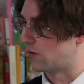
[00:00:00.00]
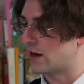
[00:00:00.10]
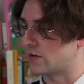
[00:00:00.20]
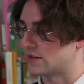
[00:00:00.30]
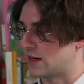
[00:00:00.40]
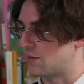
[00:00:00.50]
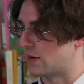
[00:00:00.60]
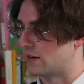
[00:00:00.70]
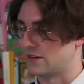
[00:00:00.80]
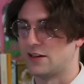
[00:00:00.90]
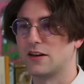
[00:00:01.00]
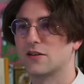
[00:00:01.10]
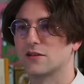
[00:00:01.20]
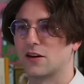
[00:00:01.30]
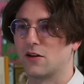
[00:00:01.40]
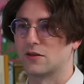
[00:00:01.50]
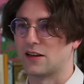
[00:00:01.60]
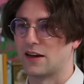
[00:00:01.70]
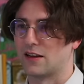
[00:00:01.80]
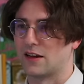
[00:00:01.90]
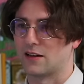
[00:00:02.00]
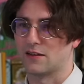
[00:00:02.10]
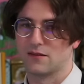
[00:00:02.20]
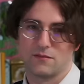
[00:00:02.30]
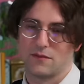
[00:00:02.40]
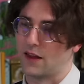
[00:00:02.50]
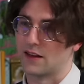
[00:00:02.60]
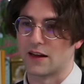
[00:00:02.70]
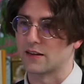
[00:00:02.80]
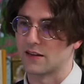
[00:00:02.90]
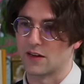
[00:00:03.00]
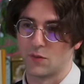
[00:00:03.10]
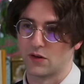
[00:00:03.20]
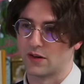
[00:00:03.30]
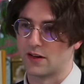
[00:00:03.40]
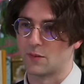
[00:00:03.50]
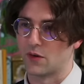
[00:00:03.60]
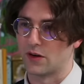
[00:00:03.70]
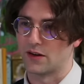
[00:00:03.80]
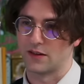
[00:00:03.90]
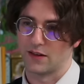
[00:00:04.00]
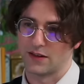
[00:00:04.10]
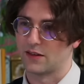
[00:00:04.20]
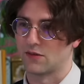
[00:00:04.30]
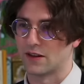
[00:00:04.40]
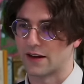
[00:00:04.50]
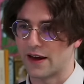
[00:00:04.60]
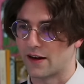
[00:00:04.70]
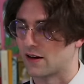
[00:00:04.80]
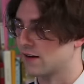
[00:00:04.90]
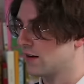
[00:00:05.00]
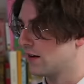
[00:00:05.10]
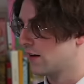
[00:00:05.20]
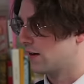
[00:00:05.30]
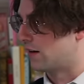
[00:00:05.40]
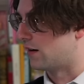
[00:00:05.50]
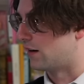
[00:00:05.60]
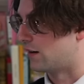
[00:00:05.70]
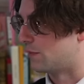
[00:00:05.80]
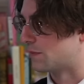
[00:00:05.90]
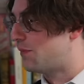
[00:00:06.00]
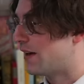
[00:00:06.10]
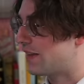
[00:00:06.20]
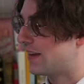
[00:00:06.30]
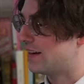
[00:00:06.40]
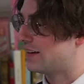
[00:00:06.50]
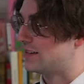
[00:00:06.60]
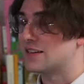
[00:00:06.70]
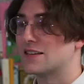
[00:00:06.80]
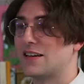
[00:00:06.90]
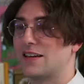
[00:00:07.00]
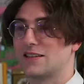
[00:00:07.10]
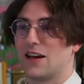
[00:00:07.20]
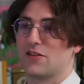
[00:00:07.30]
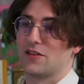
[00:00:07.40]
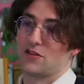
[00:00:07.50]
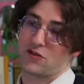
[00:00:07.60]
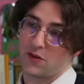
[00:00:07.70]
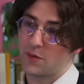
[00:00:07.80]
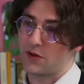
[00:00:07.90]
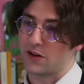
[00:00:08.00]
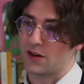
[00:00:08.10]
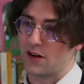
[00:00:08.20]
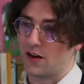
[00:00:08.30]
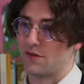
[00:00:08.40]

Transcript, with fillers: out a statement years ago saying like they liked the community input and they oh, didn't nice. really care. Oh, cool. Um, but then Disney is now the distributor of